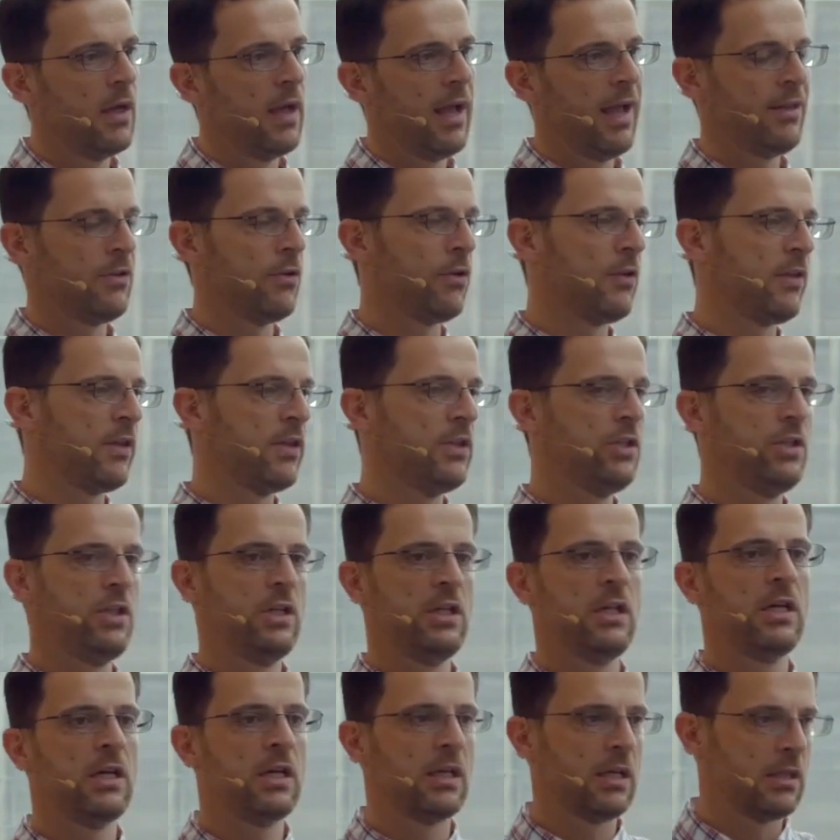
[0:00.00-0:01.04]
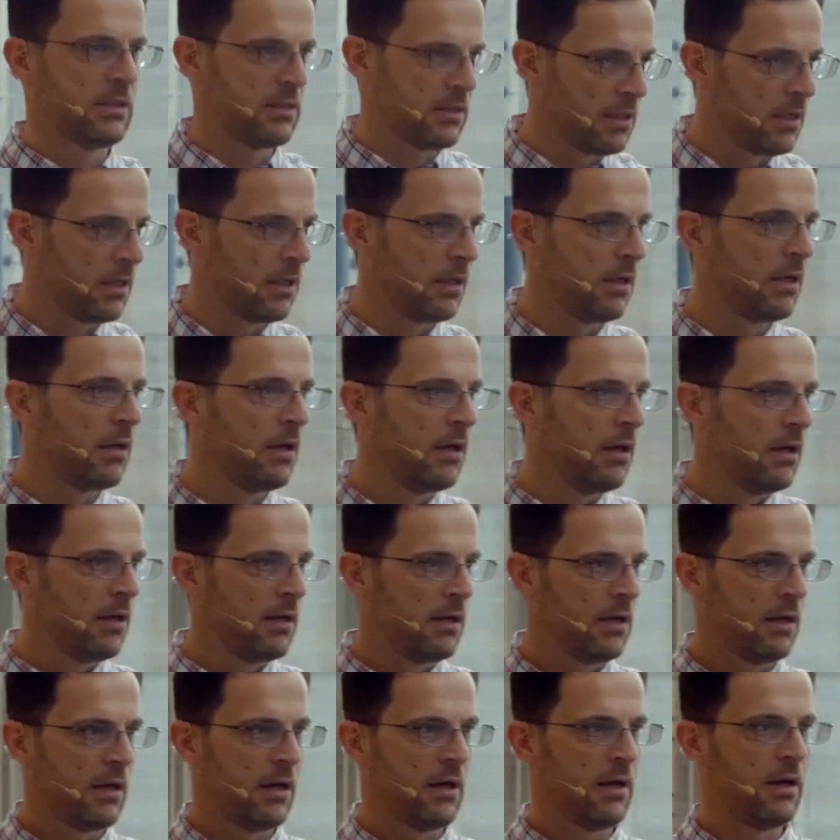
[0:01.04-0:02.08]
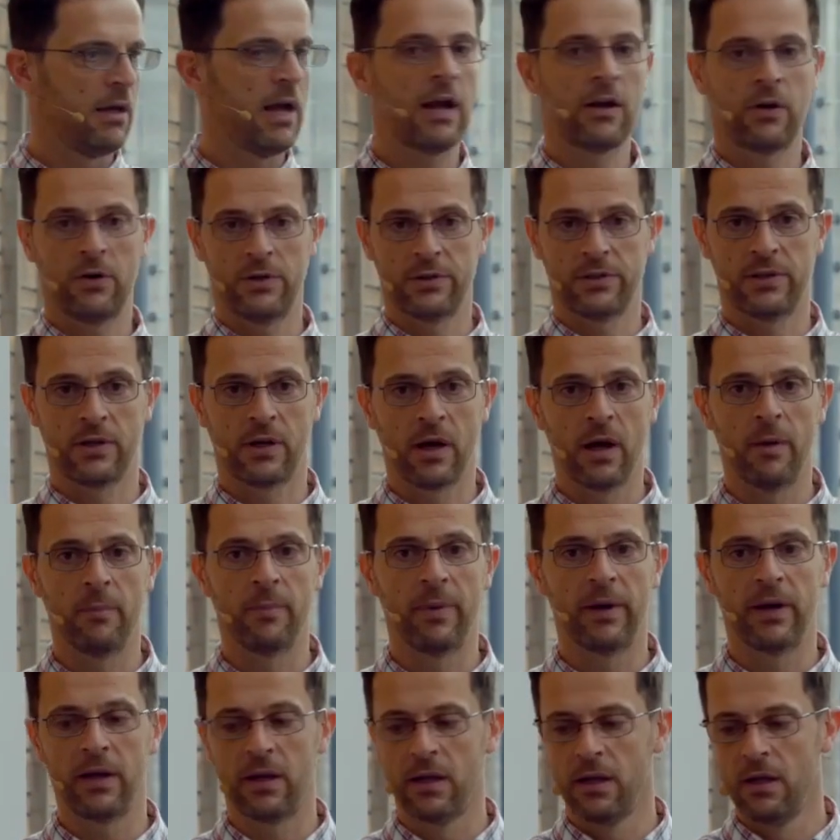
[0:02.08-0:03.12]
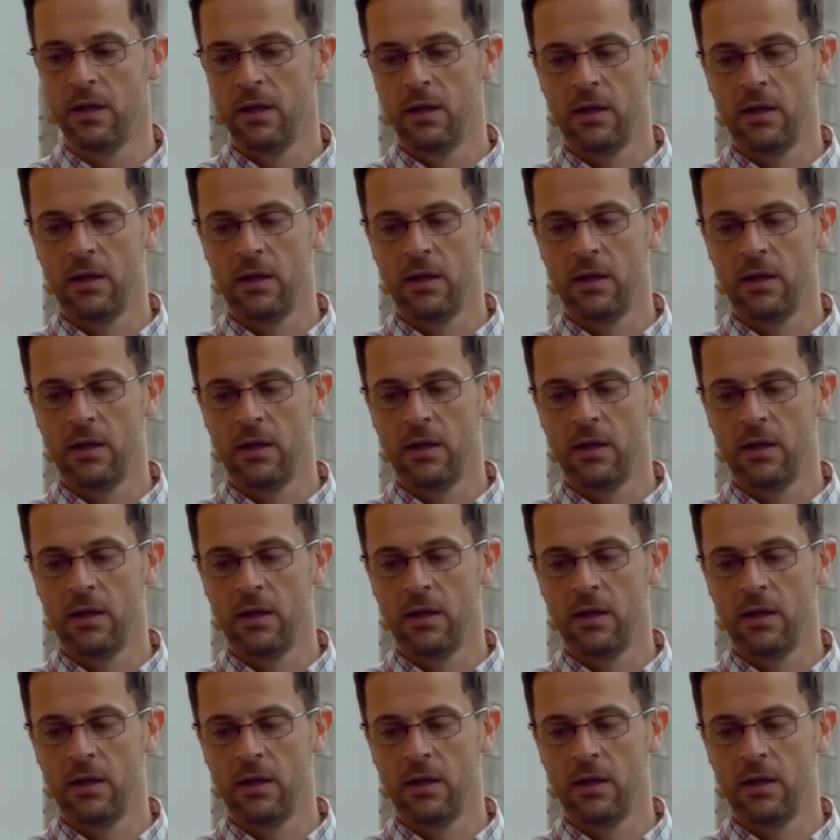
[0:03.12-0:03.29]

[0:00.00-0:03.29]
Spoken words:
and all the engineering is done across the company.